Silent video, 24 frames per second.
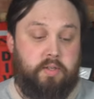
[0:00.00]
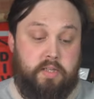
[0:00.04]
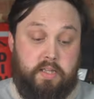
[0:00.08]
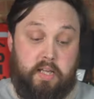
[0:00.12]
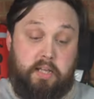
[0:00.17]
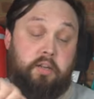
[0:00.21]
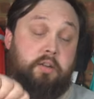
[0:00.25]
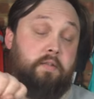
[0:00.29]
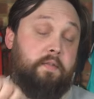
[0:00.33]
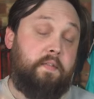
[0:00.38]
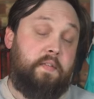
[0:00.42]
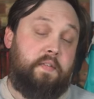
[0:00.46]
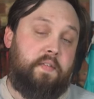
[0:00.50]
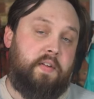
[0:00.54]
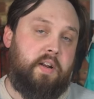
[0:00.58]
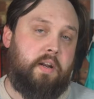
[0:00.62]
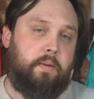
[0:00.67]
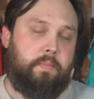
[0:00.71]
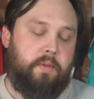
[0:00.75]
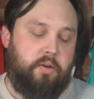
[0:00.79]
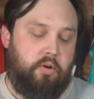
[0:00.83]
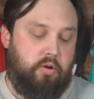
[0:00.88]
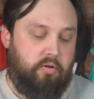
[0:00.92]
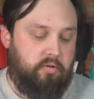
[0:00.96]
and then you can fill
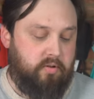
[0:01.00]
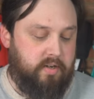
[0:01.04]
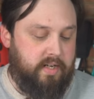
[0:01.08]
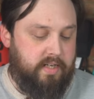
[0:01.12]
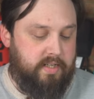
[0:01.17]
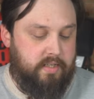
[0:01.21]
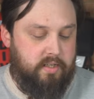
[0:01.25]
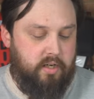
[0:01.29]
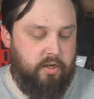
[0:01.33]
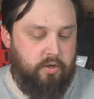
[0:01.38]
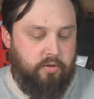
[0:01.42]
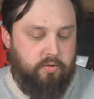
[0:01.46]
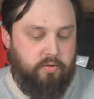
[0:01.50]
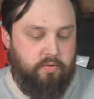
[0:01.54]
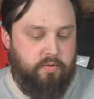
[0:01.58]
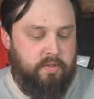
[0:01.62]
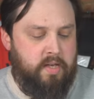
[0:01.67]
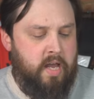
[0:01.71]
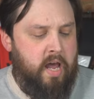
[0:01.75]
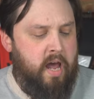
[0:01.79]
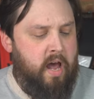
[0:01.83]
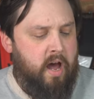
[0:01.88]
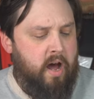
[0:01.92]
up the corrugated hose.